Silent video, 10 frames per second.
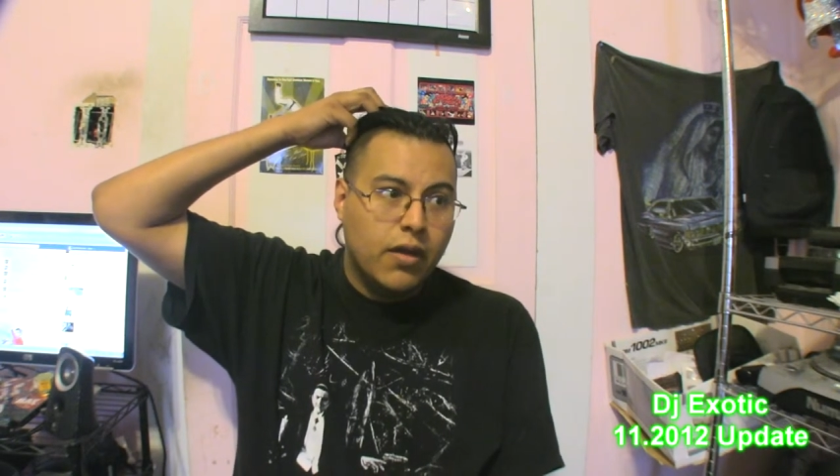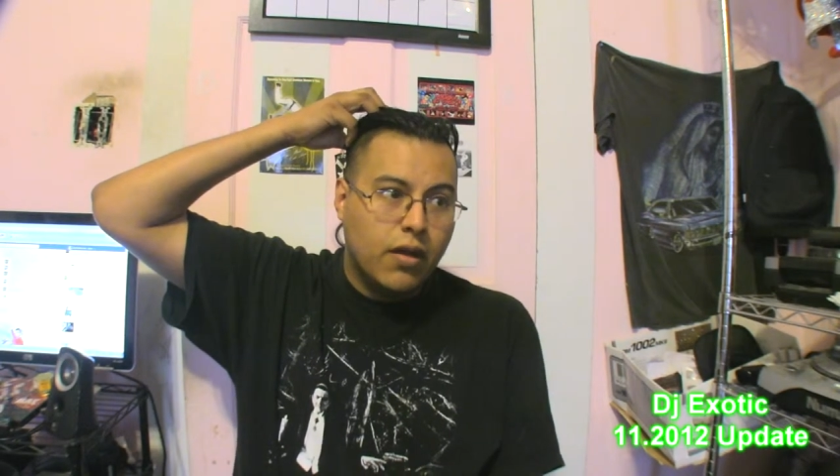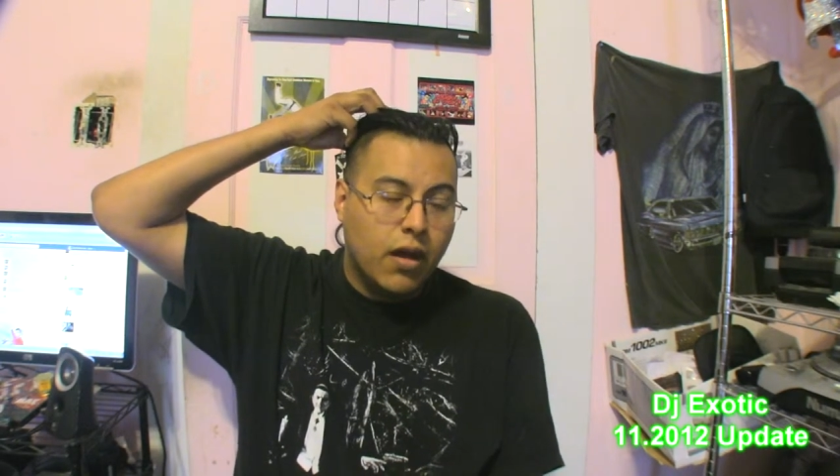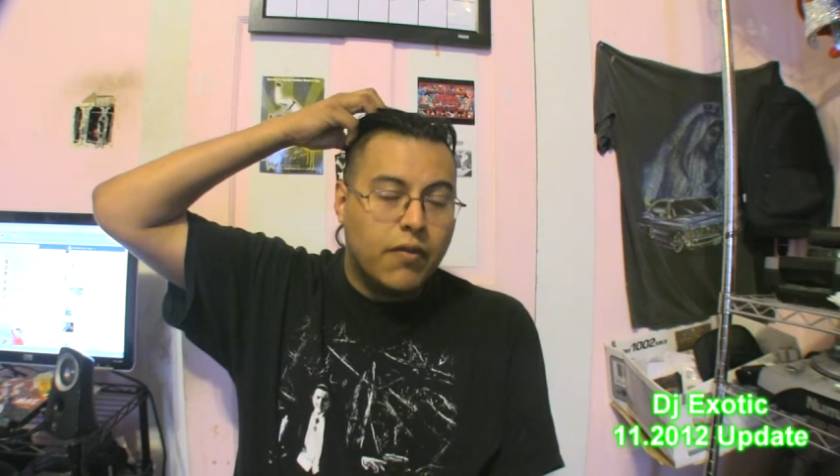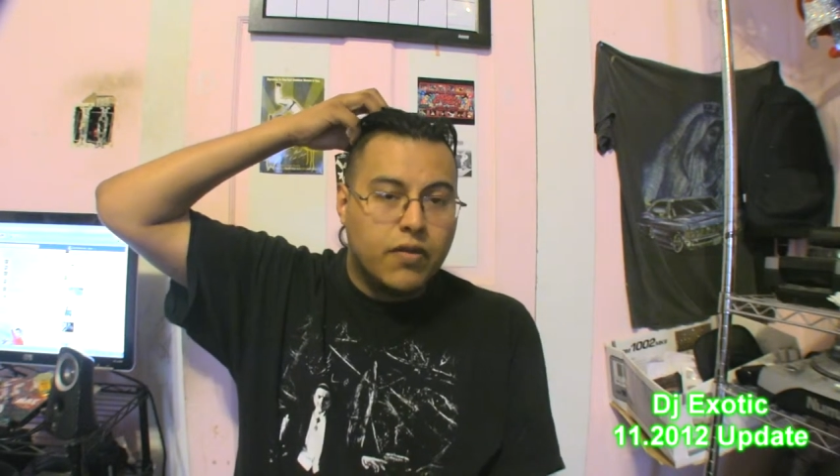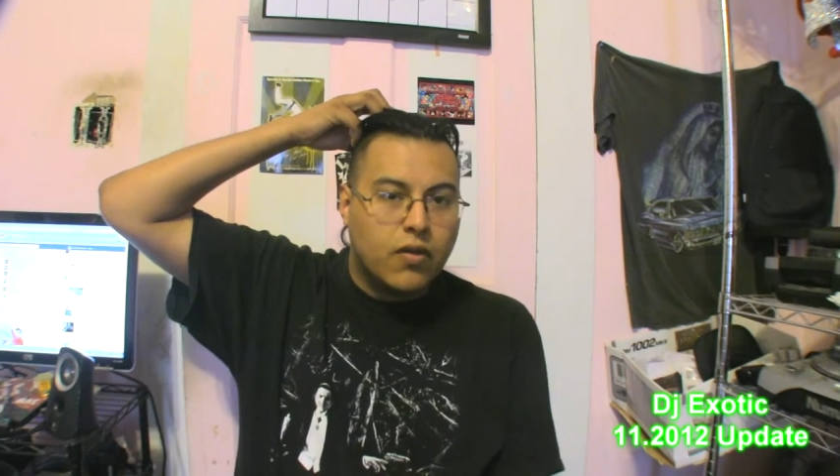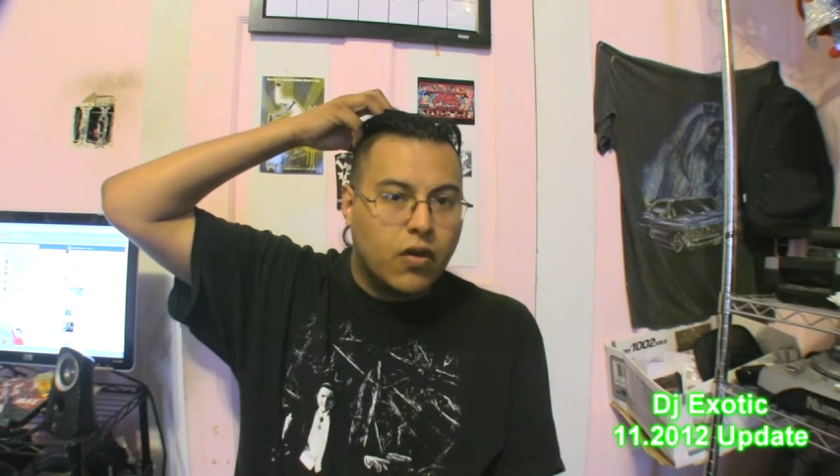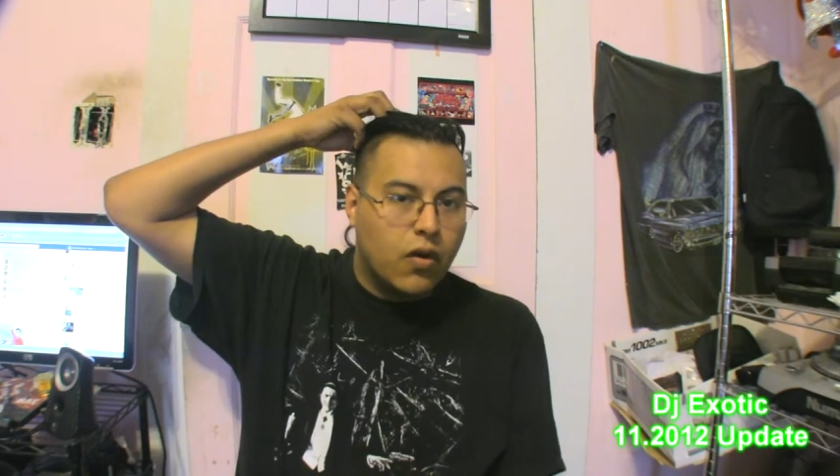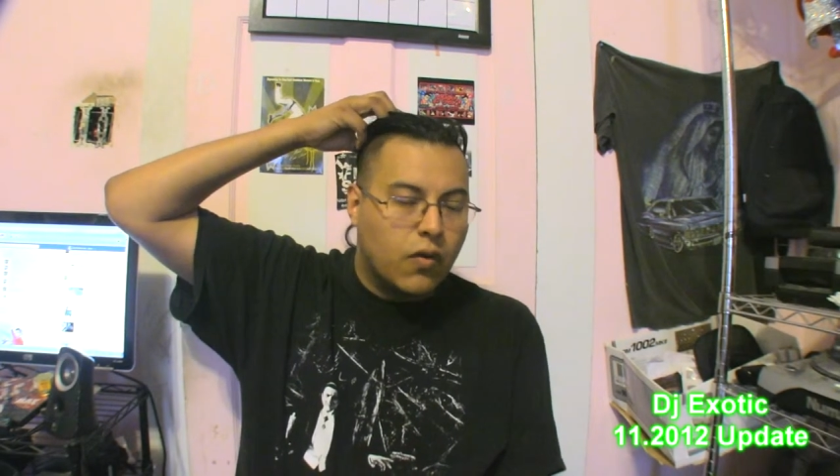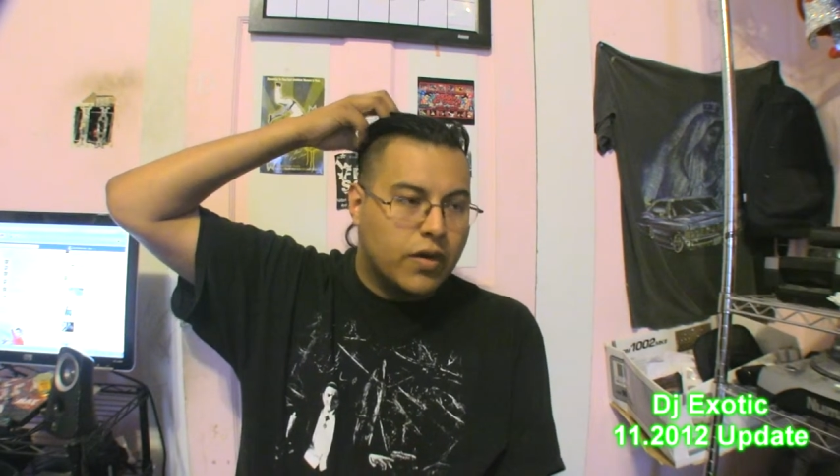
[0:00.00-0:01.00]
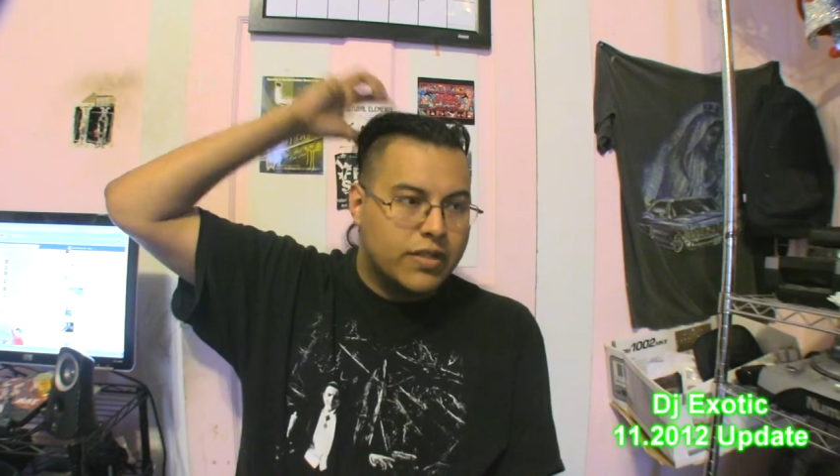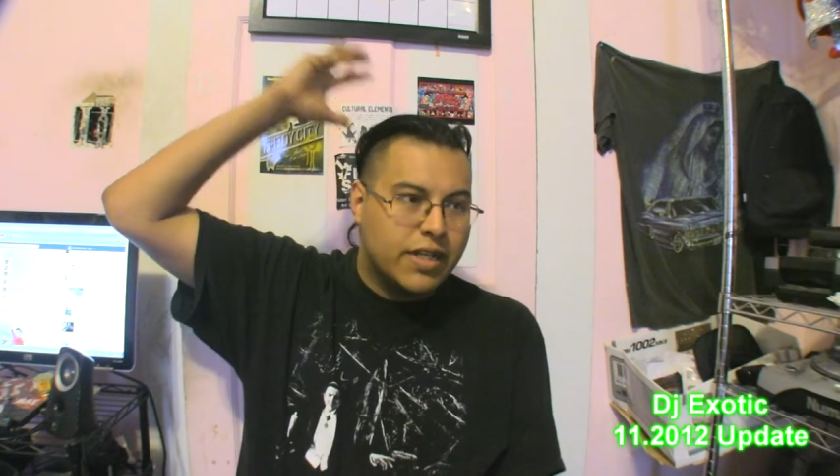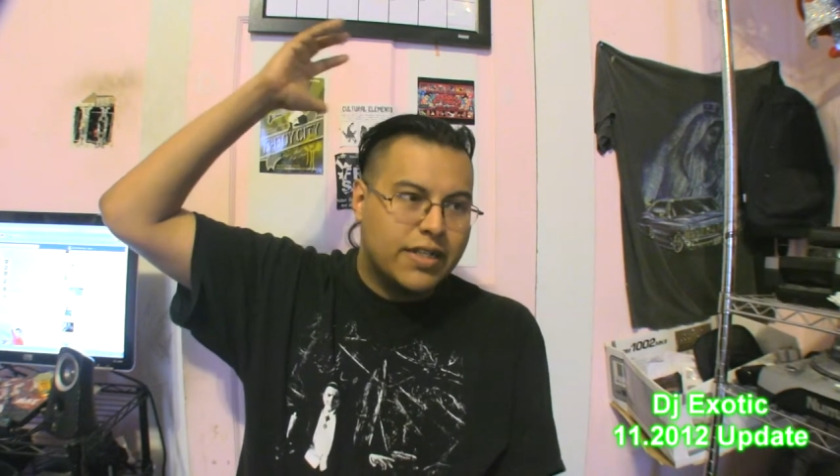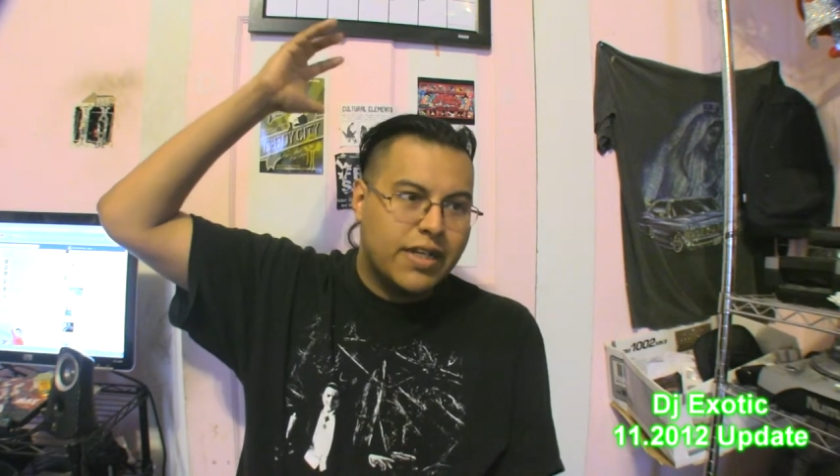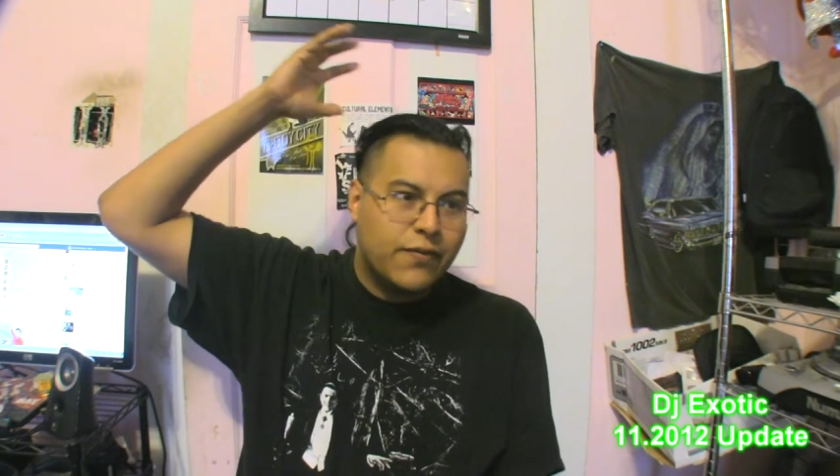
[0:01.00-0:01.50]
of this girl, which I
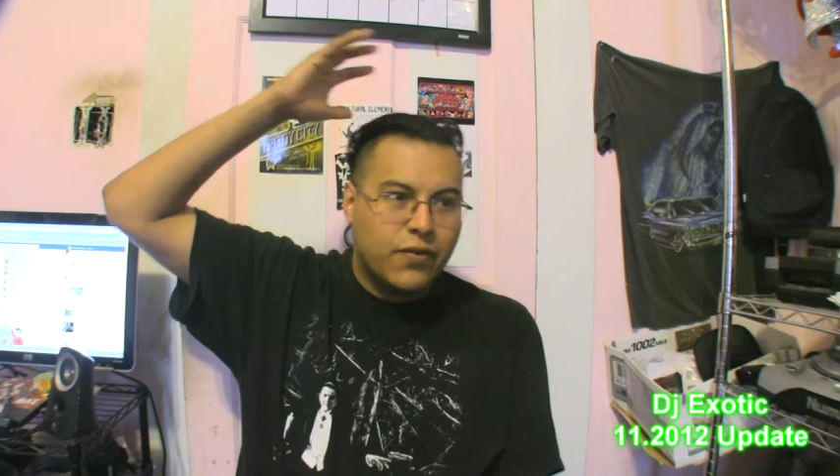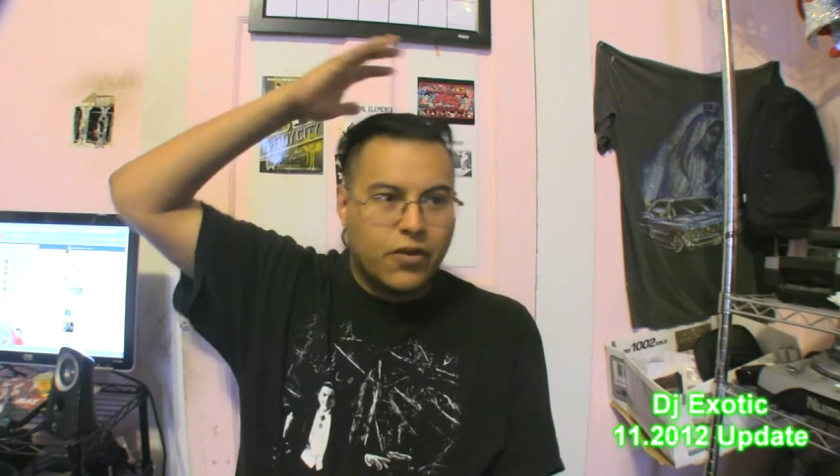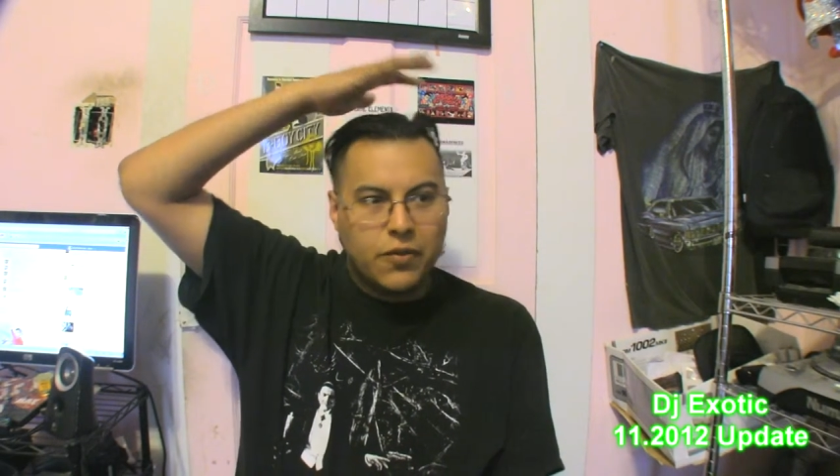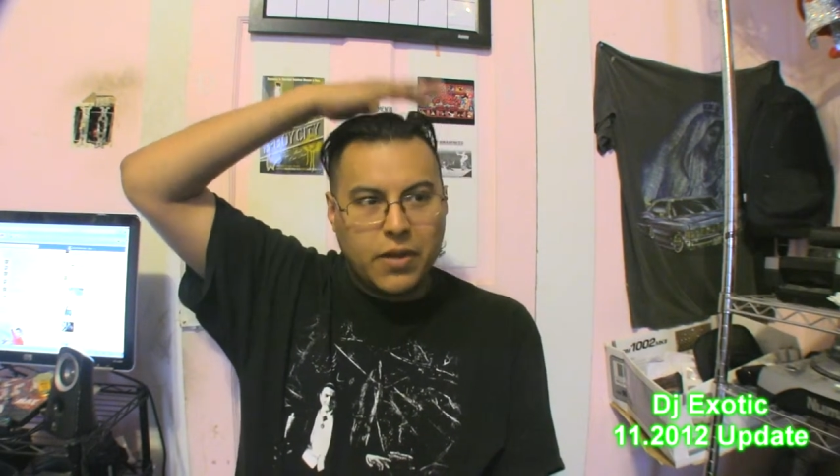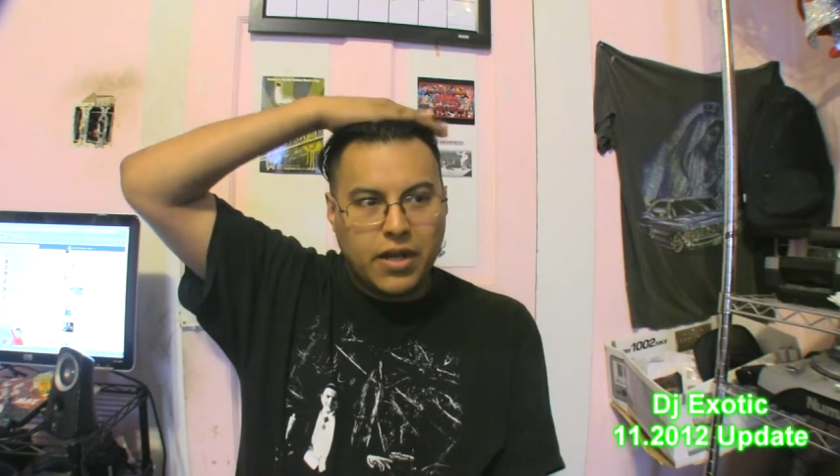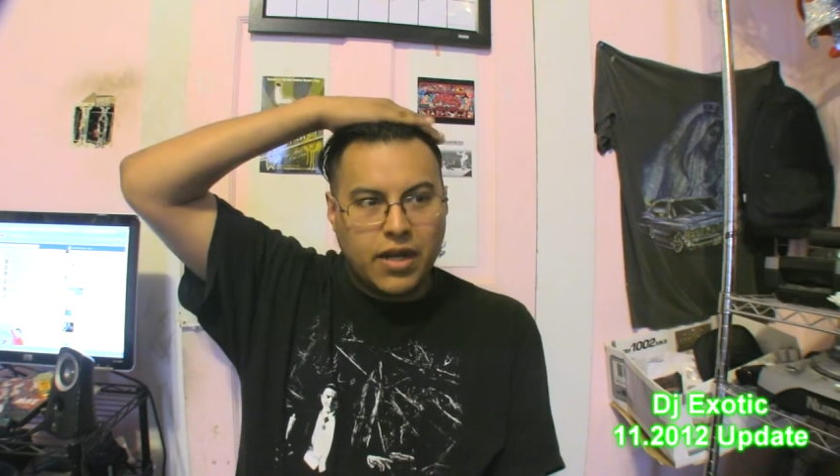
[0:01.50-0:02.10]
did for a little bit,